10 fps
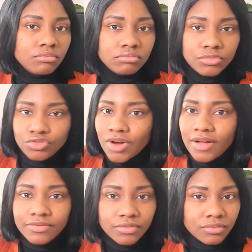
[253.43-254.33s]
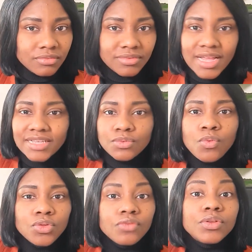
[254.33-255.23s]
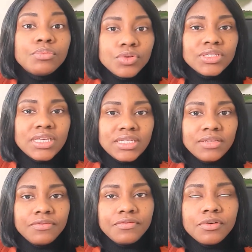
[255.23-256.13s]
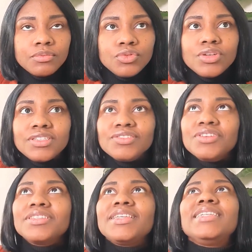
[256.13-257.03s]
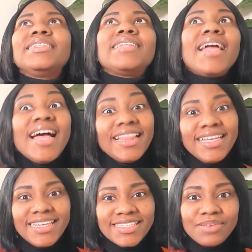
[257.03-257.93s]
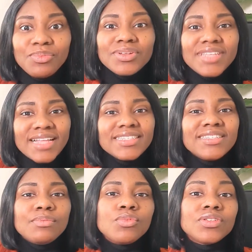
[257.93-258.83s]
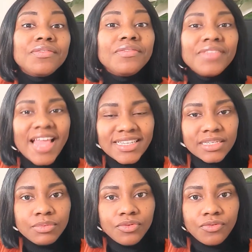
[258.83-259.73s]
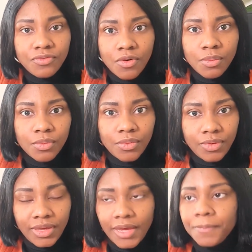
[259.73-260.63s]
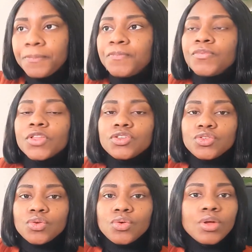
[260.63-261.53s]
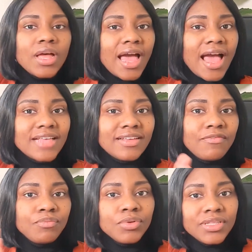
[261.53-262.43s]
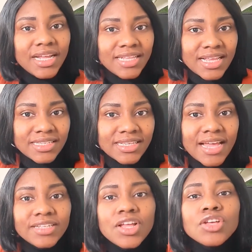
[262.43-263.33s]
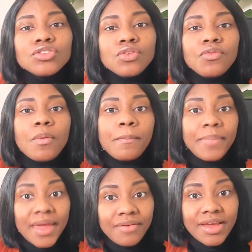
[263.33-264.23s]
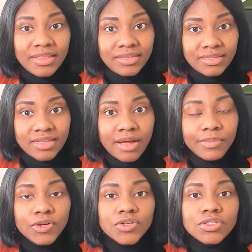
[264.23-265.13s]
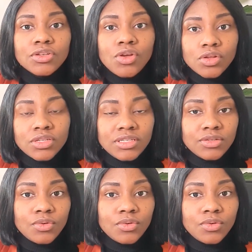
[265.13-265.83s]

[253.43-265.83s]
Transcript: travel. That's one of the most easy form, though it's not entirely easy, but that is the most flexible form. Okay, so as I put that aside, so for parents now, because this